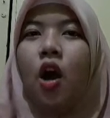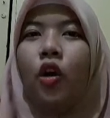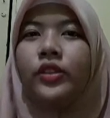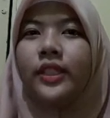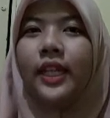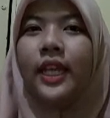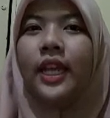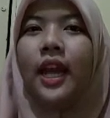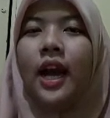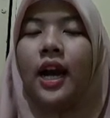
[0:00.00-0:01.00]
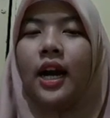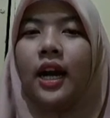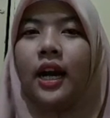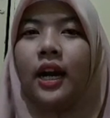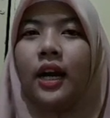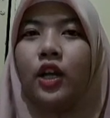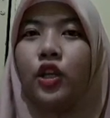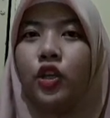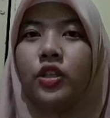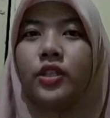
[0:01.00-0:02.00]
only
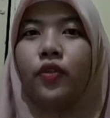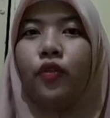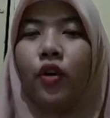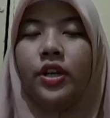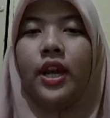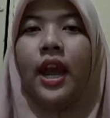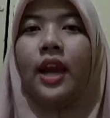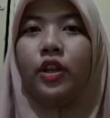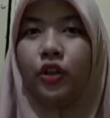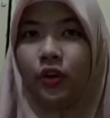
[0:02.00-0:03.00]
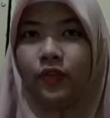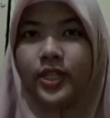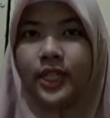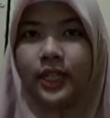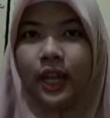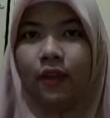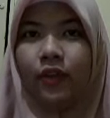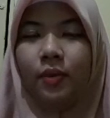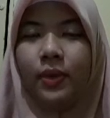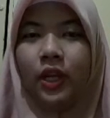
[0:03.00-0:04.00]
used for the university
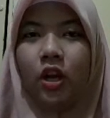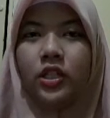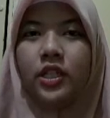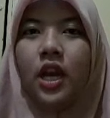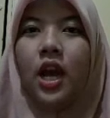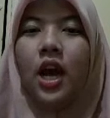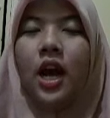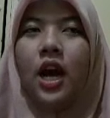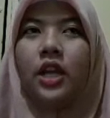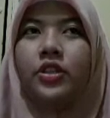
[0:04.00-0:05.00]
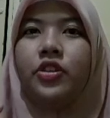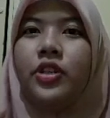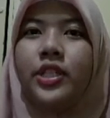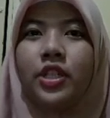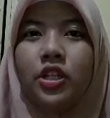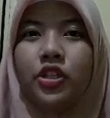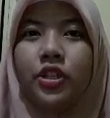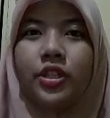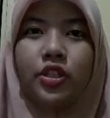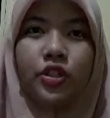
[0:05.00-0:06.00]
level, because the research
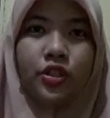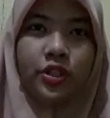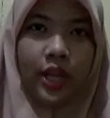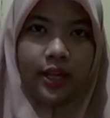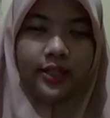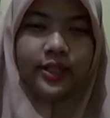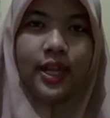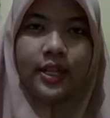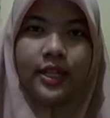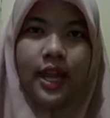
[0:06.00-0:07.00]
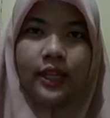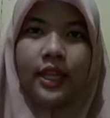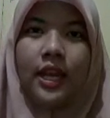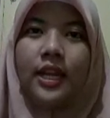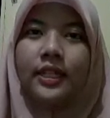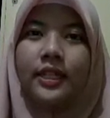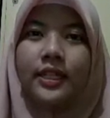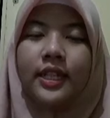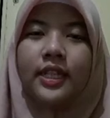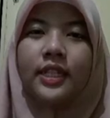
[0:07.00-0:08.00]
tells that
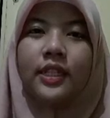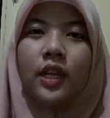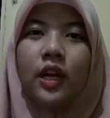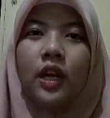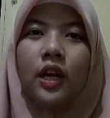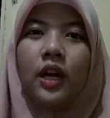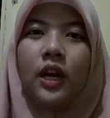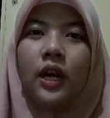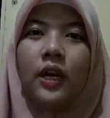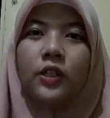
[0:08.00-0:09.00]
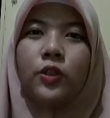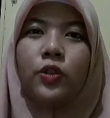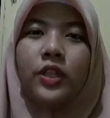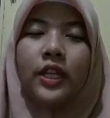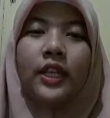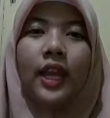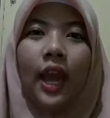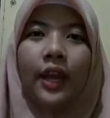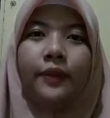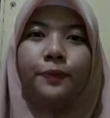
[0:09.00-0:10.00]
this is student
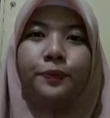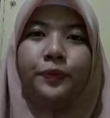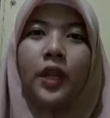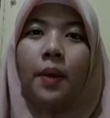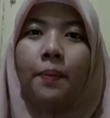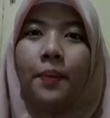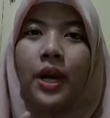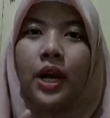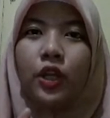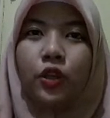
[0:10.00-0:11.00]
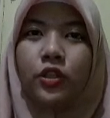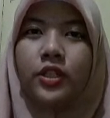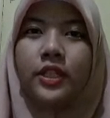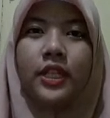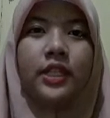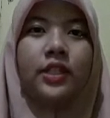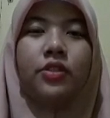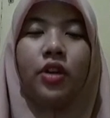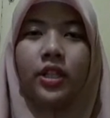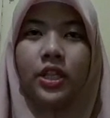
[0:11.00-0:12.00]
can use this
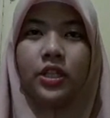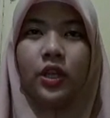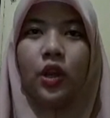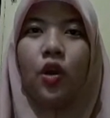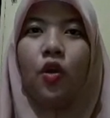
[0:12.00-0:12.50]
strategy